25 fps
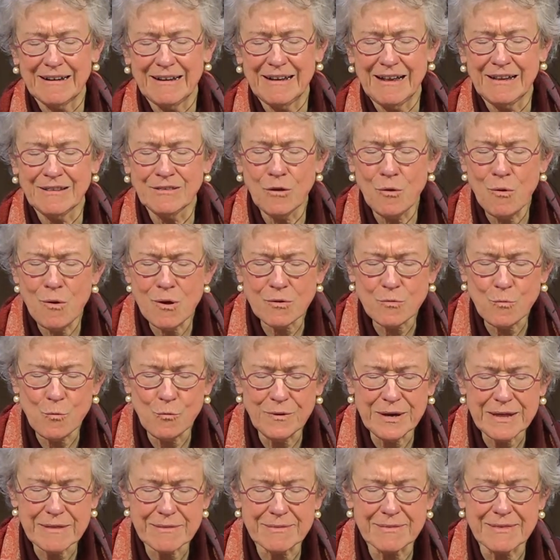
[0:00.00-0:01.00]
along
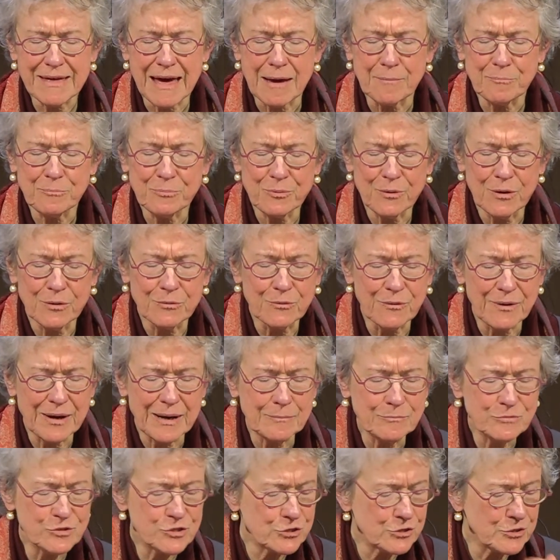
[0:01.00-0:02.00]
with that
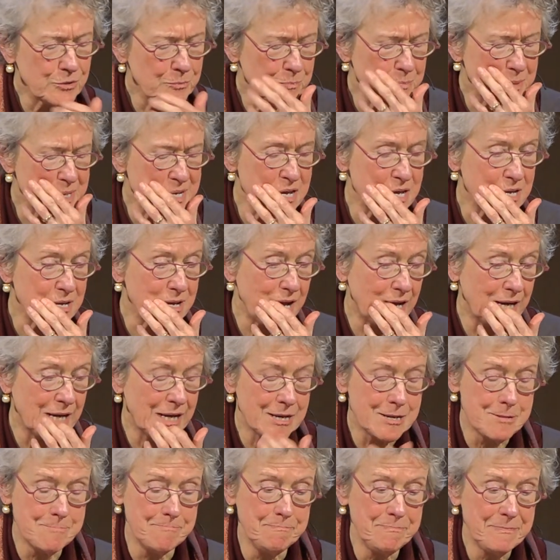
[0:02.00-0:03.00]
program should be
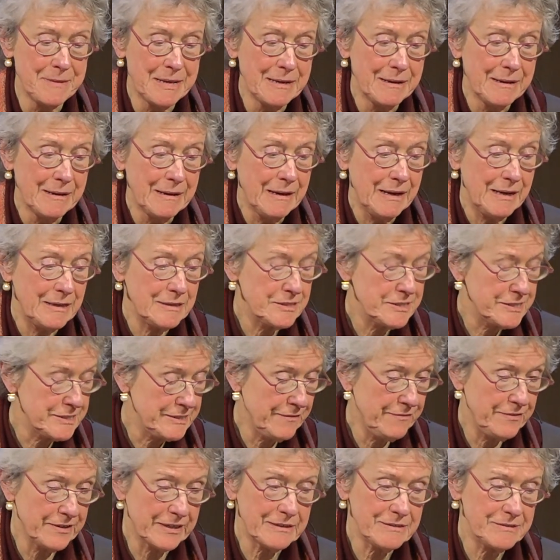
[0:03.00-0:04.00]
a
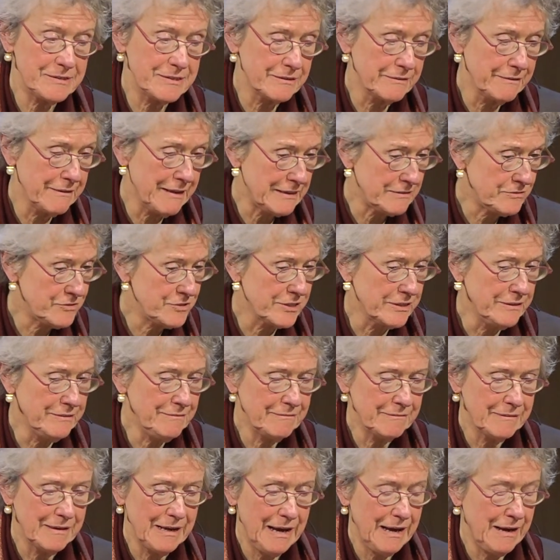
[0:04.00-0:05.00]
civics lesson,
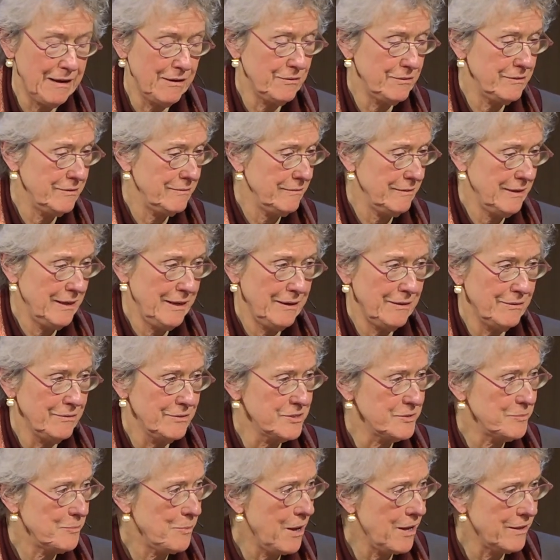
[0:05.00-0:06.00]
how
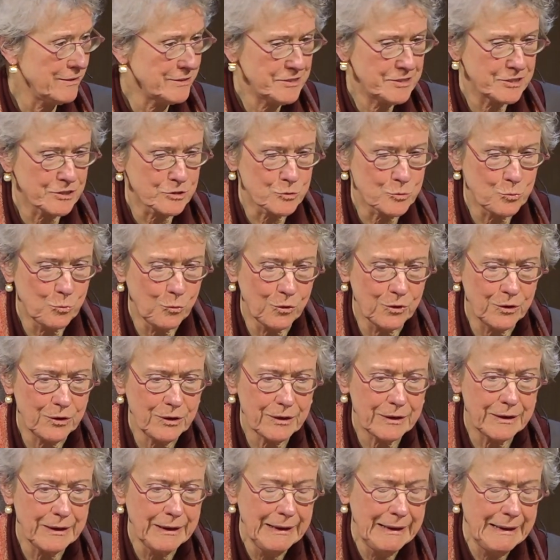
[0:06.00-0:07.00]
does politics
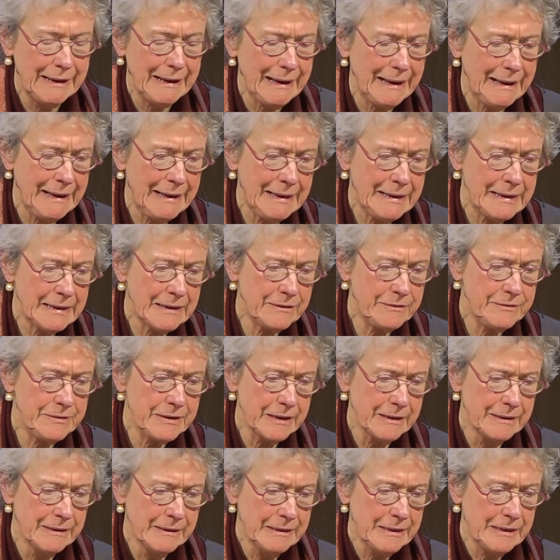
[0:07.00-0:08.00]
work, and
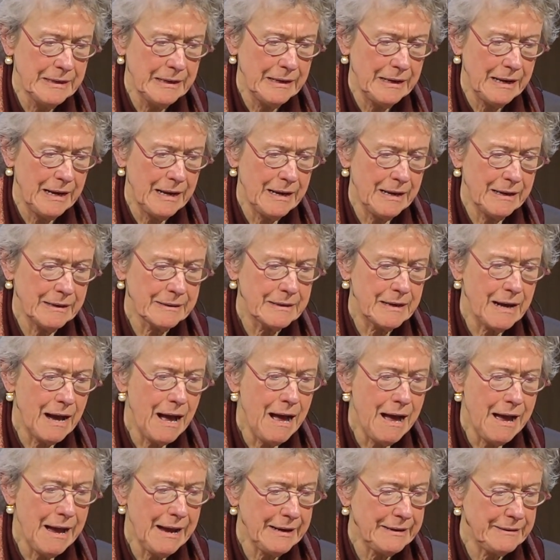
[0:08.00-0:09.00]
a
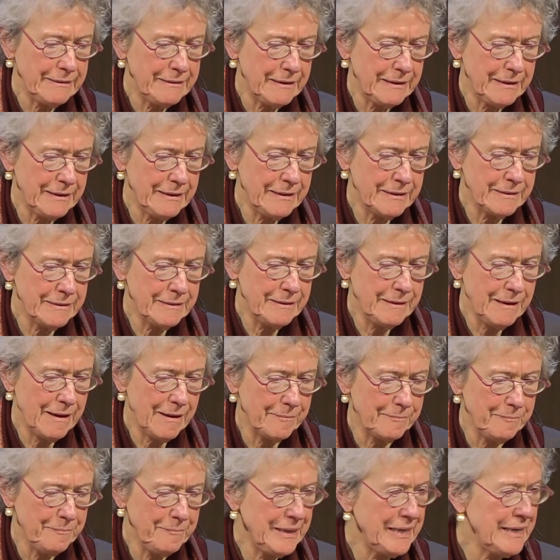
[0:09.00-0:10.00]
guide in
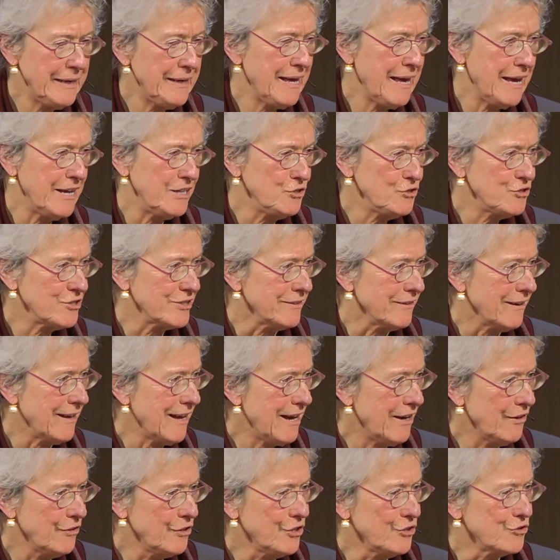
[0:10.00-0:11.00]
mediation,
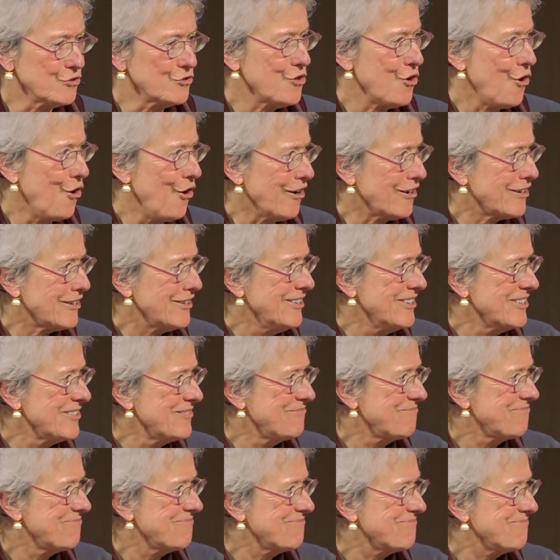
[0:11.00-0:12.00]
how do you talk.
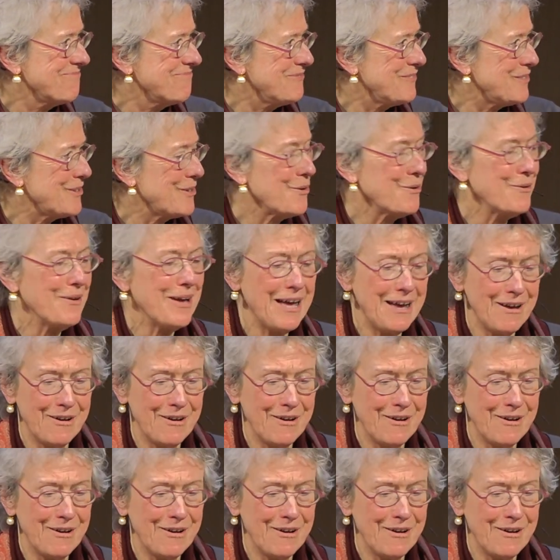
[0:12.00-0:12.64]
You know,